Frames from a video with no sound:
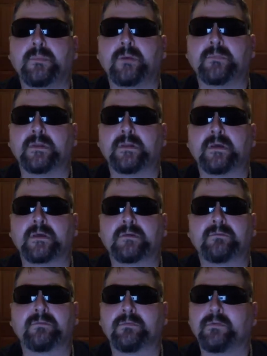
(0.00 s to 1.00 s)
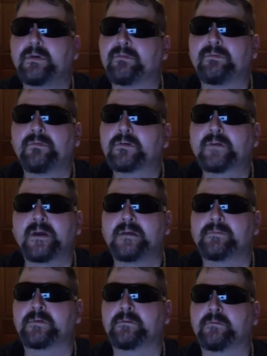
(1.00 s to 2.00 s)
on me like 3 or 4
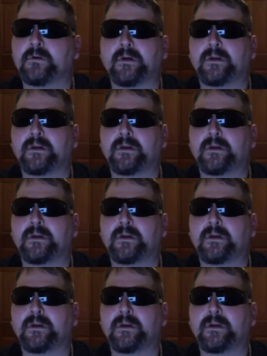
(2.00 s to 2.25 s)
times in a row,